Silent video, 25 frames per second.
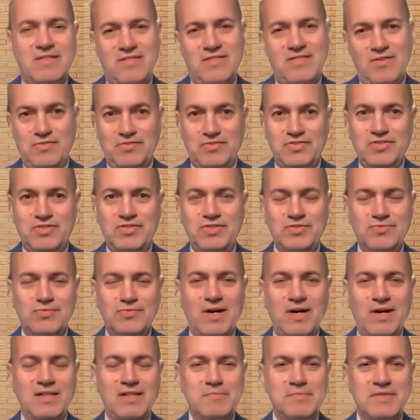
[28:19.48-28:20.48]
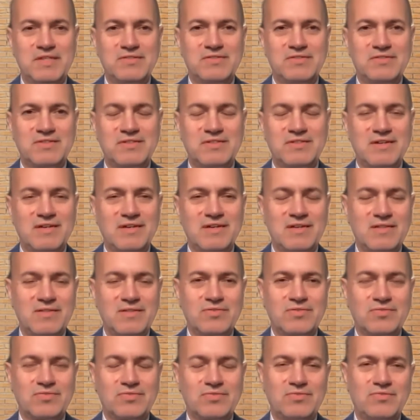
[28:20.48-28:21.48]
those two elements
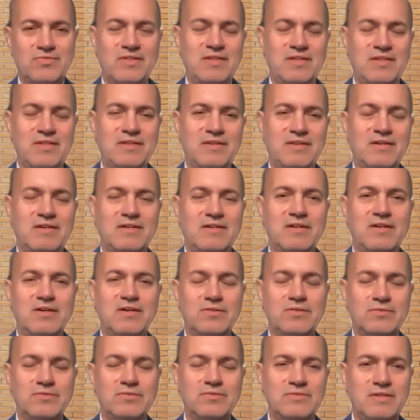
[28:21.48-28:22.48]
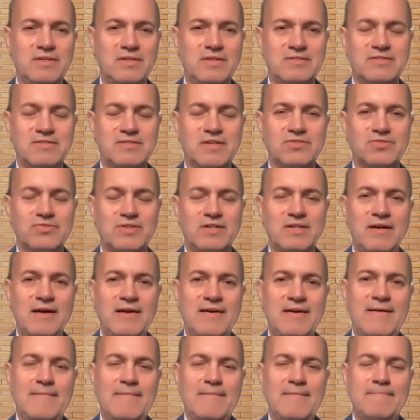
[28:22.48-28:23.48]
through the node, etc.
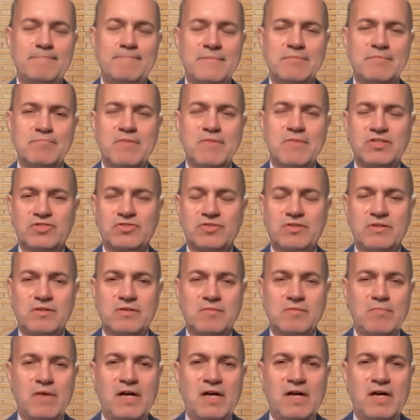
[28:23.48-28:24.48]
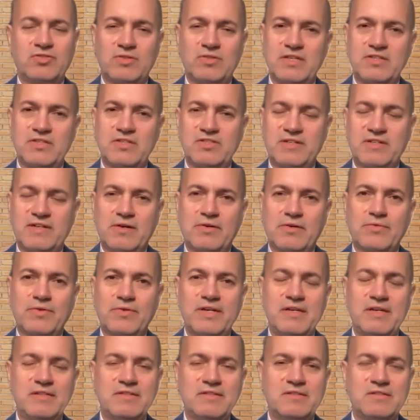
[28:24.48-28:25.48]
Measure modulation error
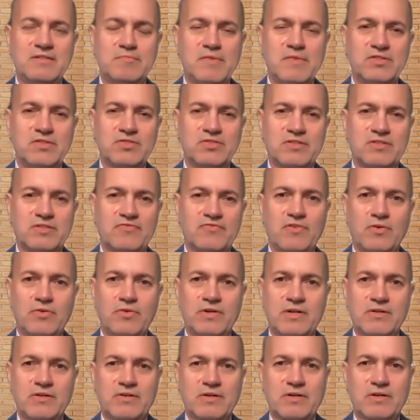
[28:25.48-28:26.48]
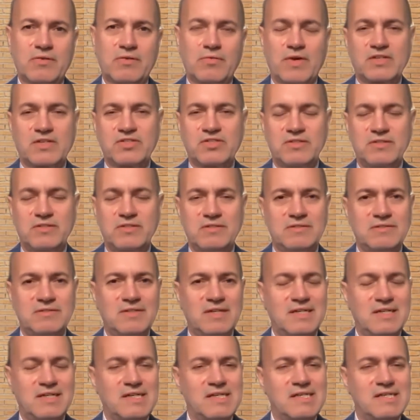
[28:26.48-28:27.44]
rates, measure forward error correction